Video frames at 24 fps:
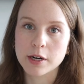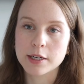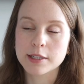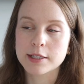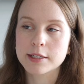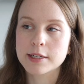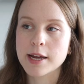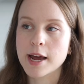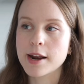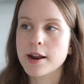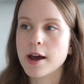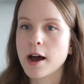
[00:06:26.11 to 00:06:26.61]

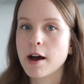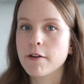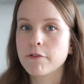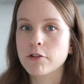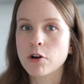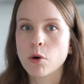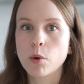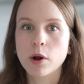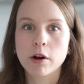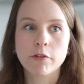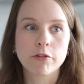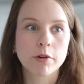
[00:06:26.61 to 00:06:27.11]
instead of
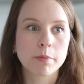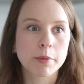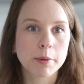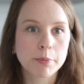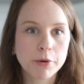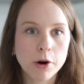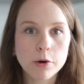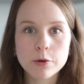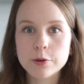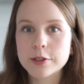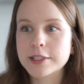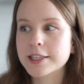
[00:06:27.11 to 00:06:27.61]
going from the
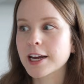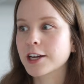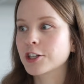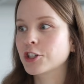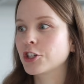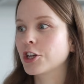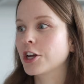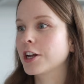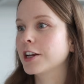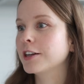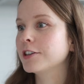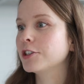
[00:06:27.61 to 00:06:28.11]
produce
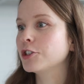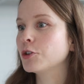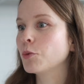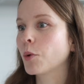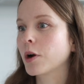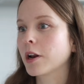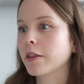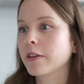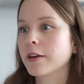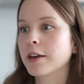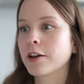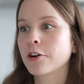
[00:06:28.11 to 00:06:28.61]
section to
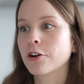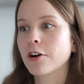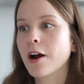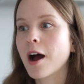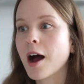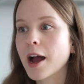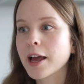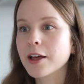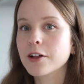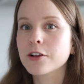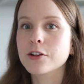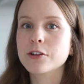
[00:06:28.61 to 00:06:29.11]
one of the inner
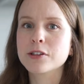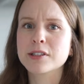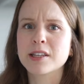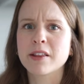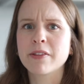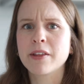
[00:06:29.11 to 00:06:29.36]
aisles,